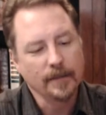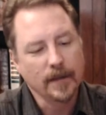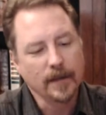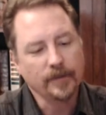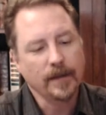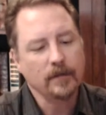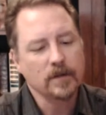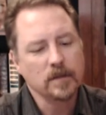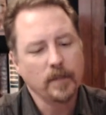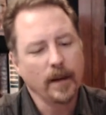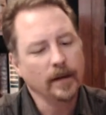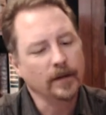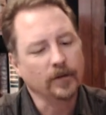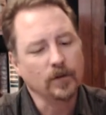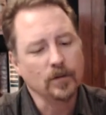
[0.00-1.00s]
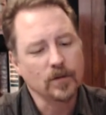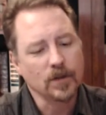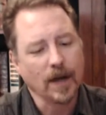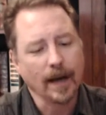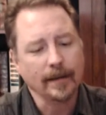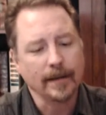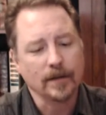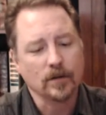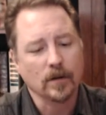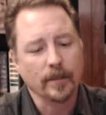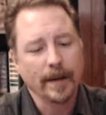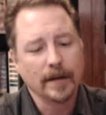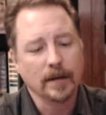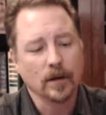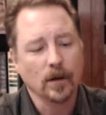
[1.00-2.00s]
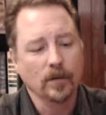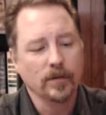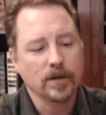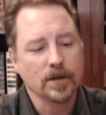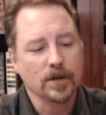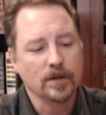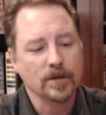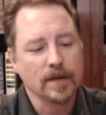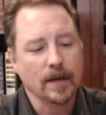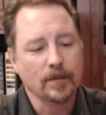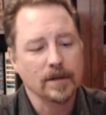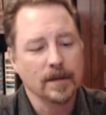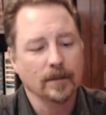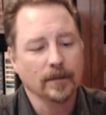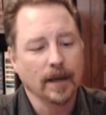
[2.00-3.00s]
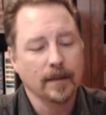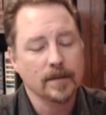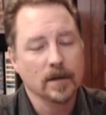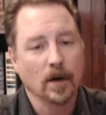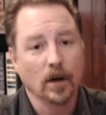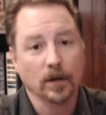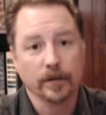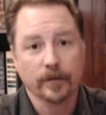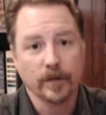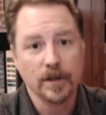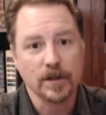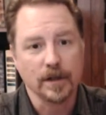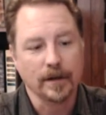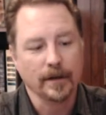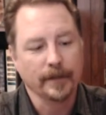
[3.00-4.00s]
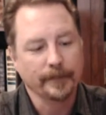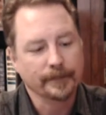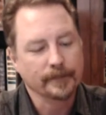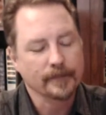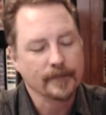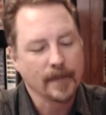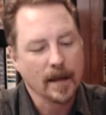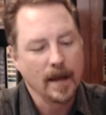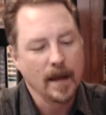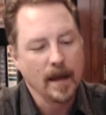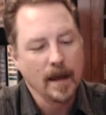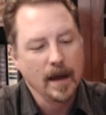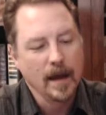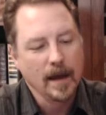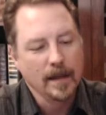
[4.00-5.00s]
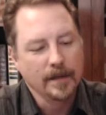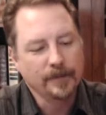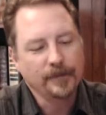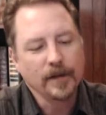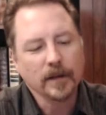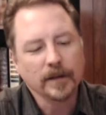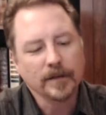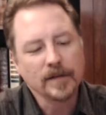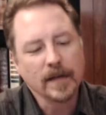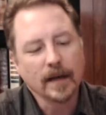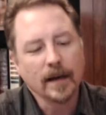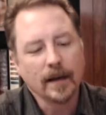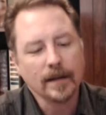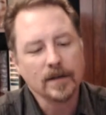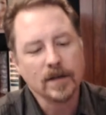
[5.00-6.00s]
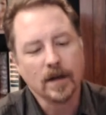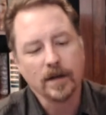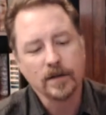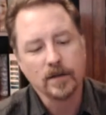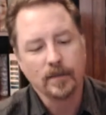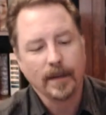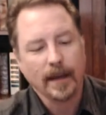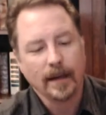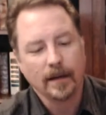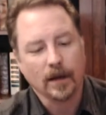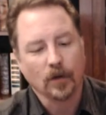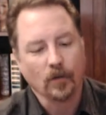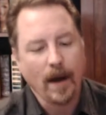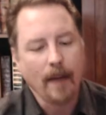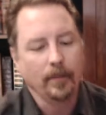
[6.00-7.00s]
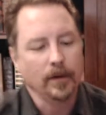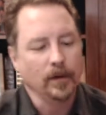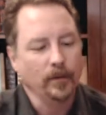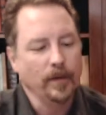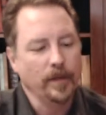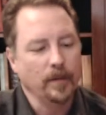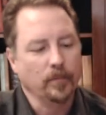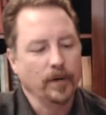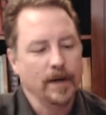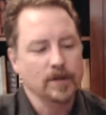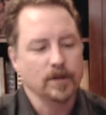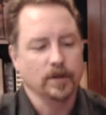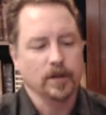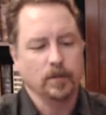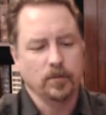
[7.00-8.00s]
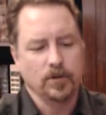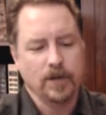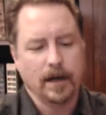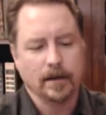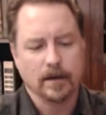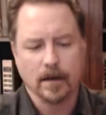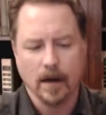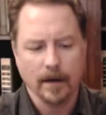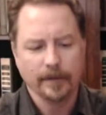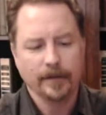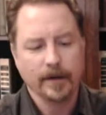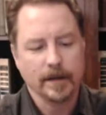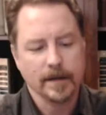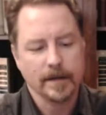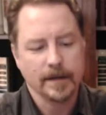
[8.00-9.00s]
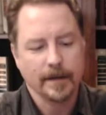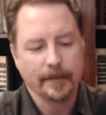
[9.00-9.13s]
If they responded too shyly to romantic overtures, they were sometimes called frigid. The field of psychology also began to grapple with the pressure to project confidence.